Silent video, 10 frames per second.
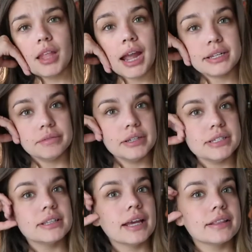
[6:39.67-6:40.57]
I definitely
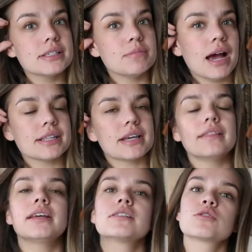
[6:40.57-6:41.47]
did like this mask. I
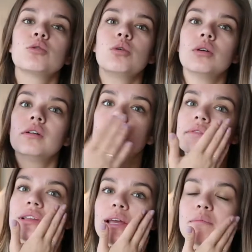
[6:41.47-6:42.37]
think it's cool
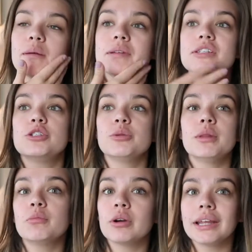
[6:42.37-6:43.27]
for like maybe to do
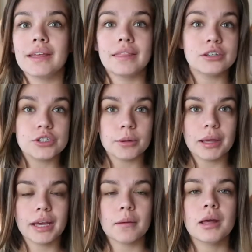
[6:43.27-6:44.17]
in the morning and then do your
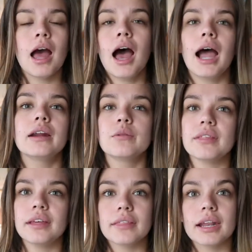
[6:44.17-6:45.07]
makeup. I don't
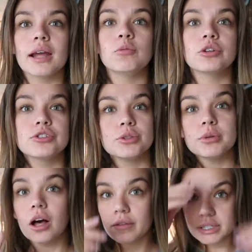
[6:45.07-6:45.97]
think that I will do
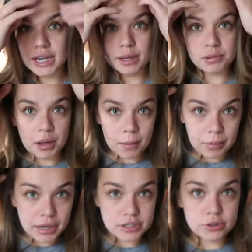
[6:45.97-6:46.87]
it all the time,
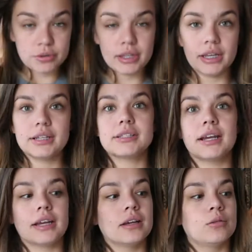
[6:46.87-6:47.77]
but I do think it's
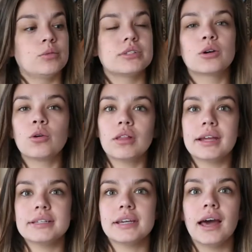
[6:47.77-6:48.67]
like was a cool
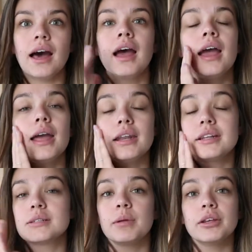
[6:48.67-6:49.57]
idea and it
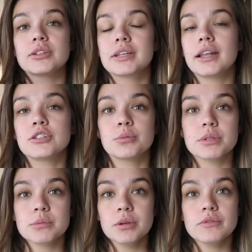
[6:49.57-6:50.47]
does make your skin
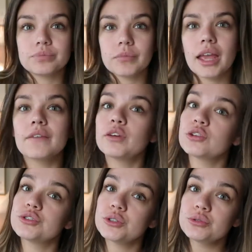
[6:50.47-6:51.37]
super smooth. If
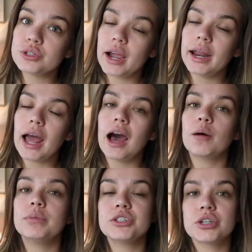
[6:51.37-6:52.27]
y'all do try it
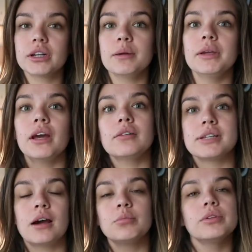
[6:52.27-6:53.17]
out, be sure to let me know
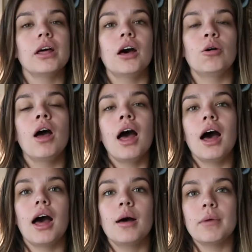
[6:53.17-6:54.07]
down below
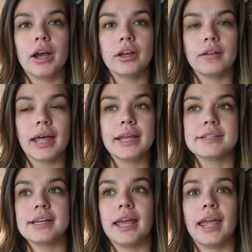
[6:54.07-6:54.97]
um, how y'all
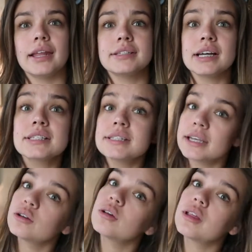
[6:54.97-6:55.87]
liked it. It does
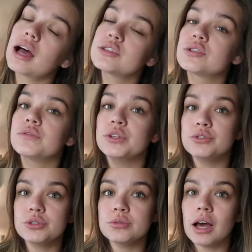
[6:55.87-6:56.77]
tingle a lot, so if you
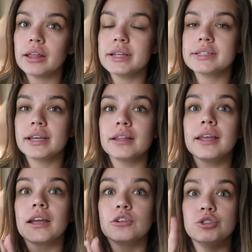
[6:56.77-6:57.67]
do not like
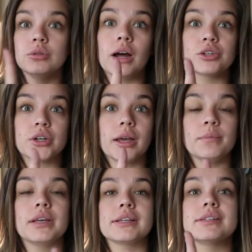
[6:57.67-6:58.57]
tingling, do not try
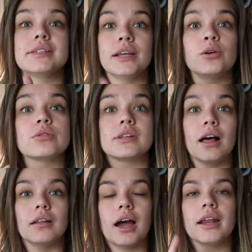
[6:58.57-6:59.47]
it because it tingles
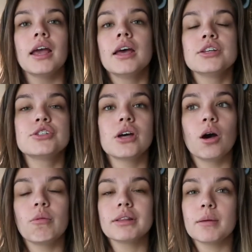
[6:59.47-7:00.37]
a lot.
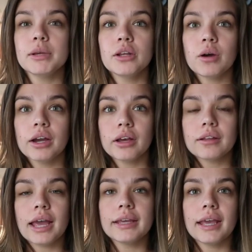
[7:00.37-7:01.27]
So let me know how
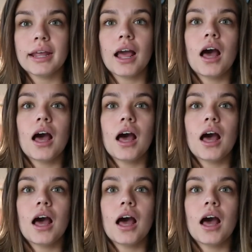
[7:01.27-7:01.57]
y'all like it